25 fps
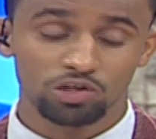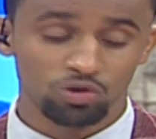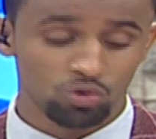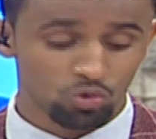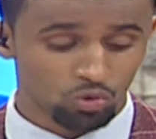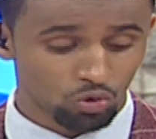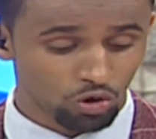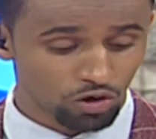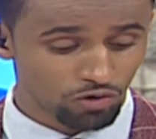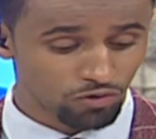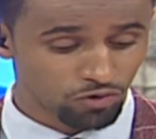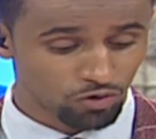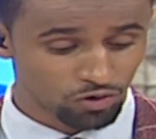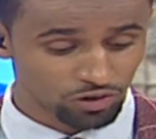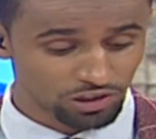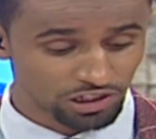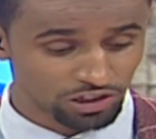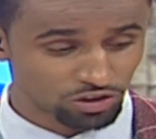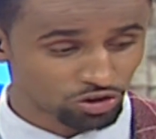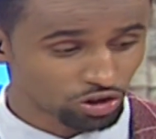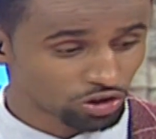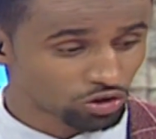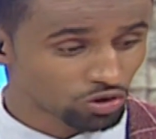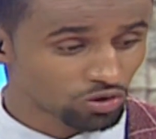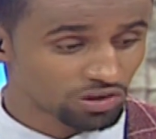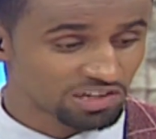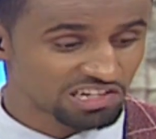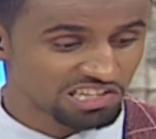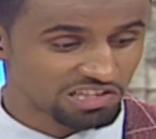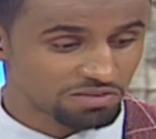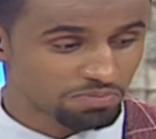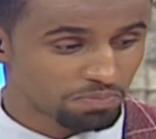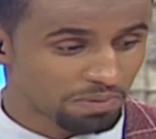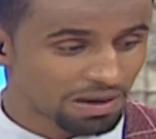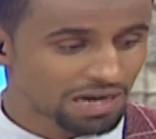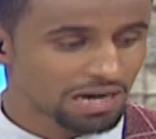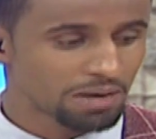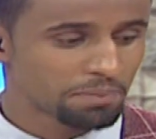who called for the total
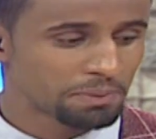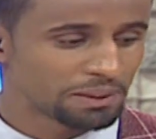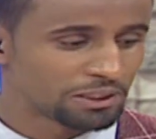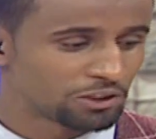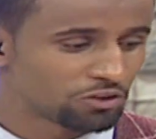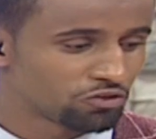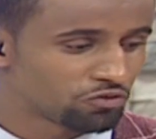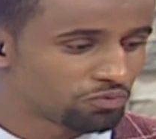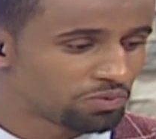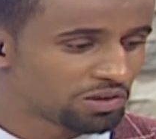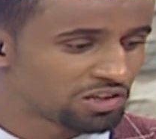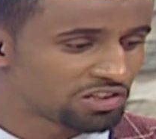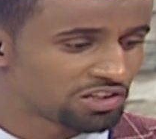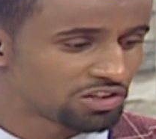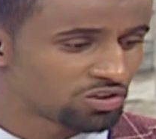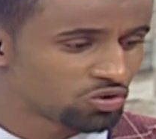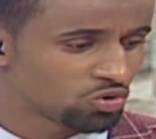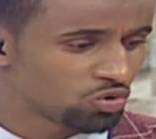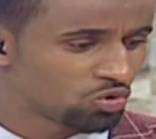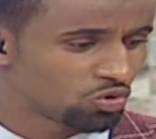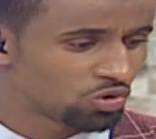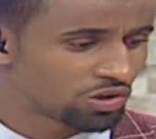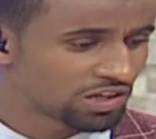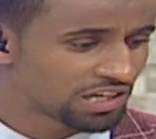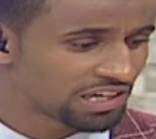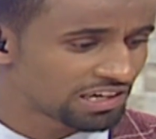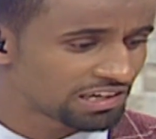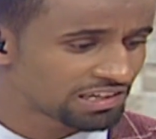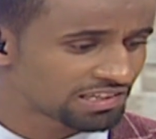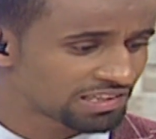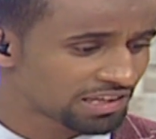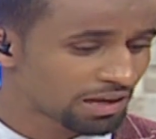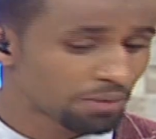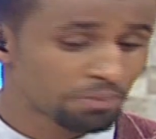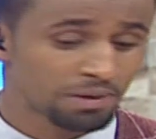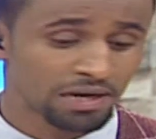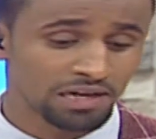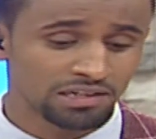disbandment of President Uhuru Kenyatta's
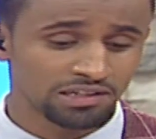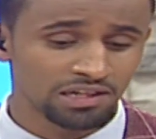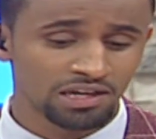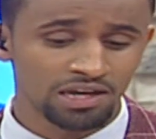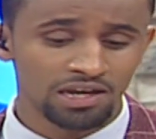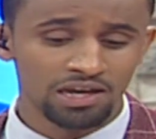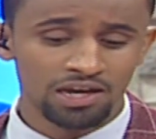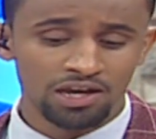cabinet